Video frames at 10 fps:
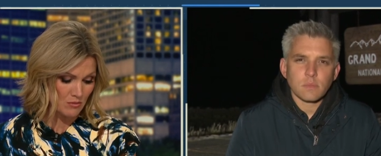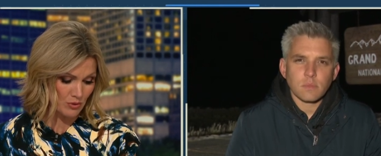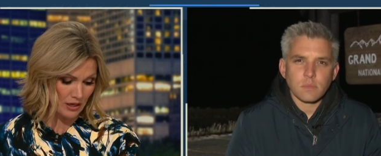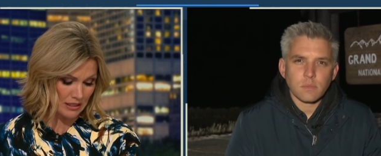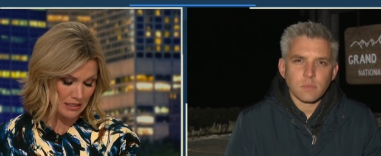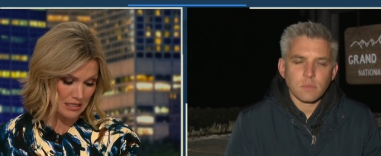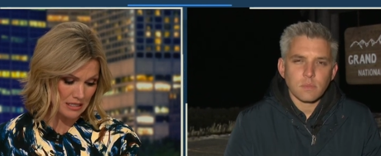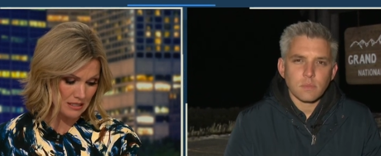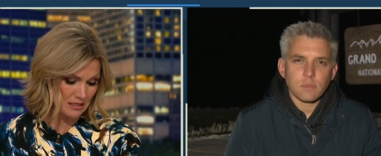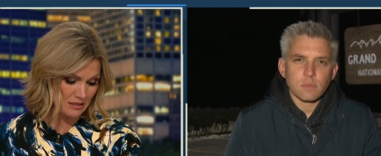Speaker 1: Brian,
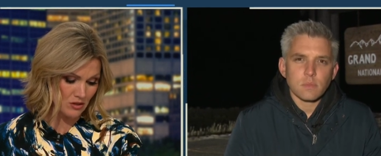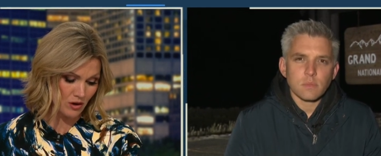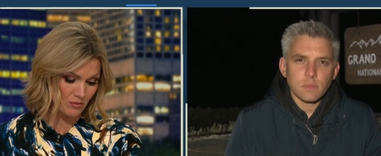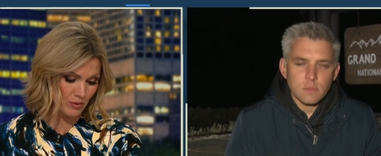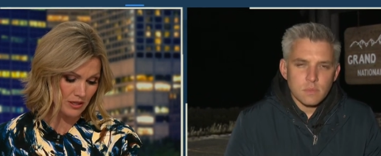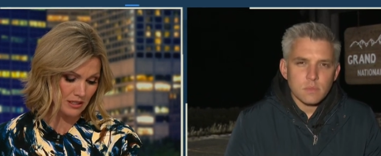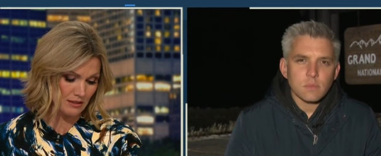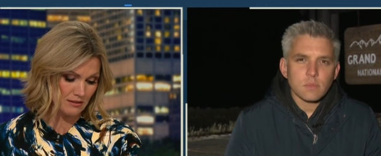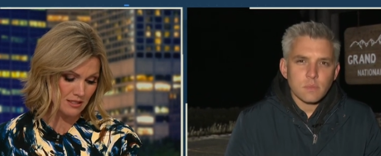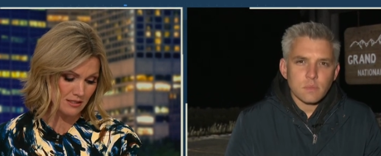it is
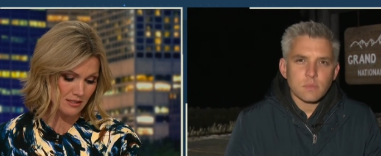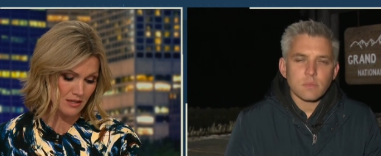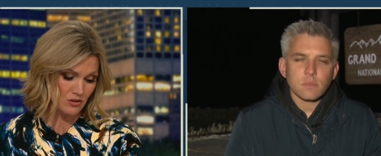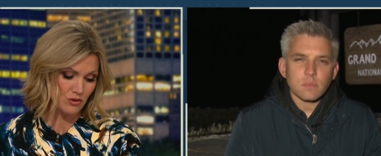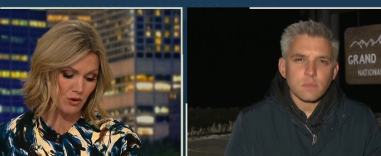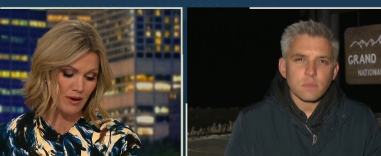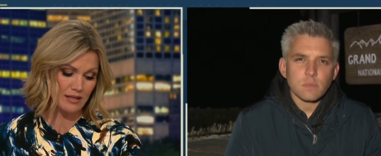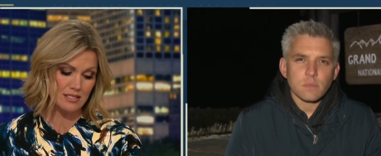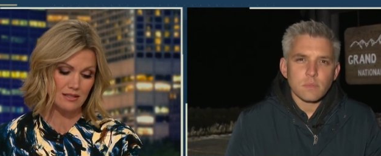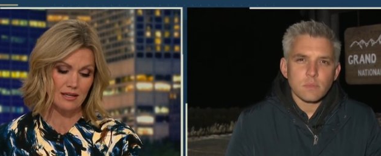heartbreaking to see you go
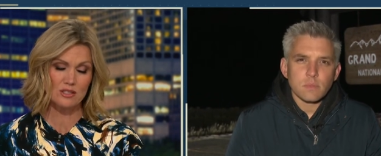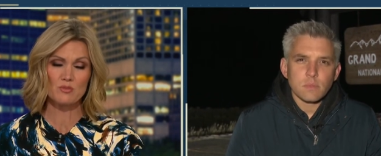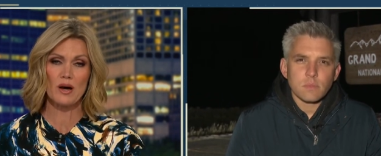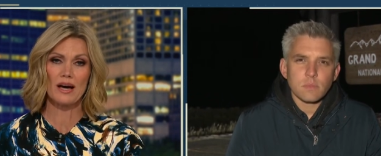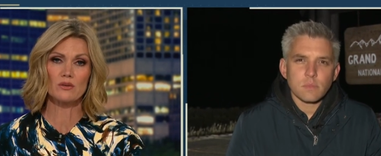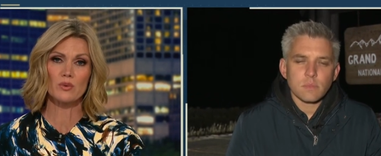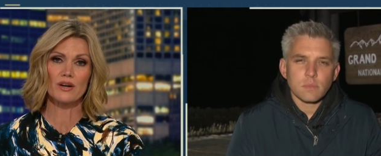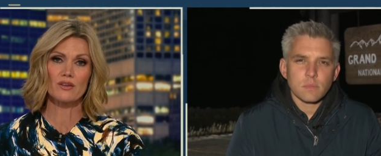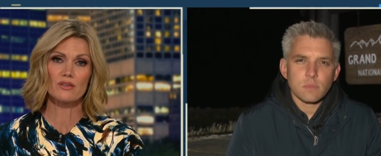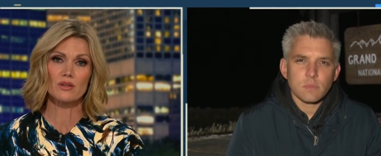back to that spot
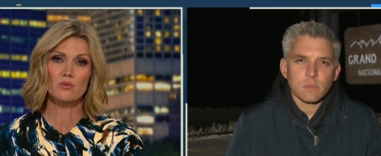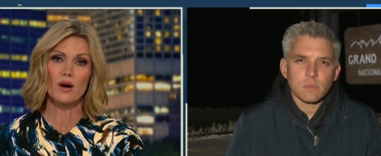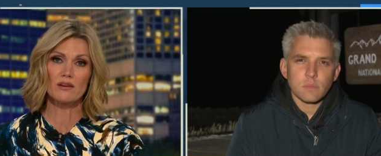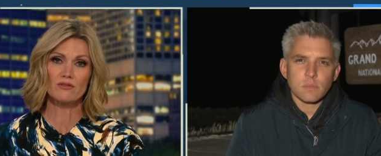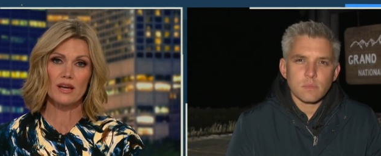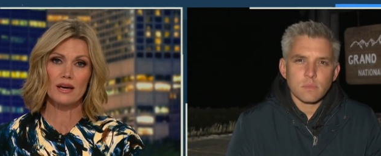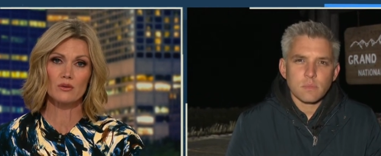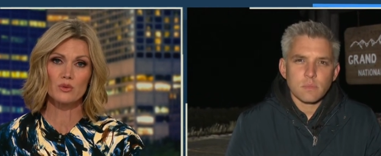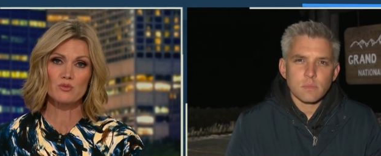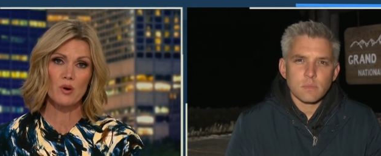where the white van was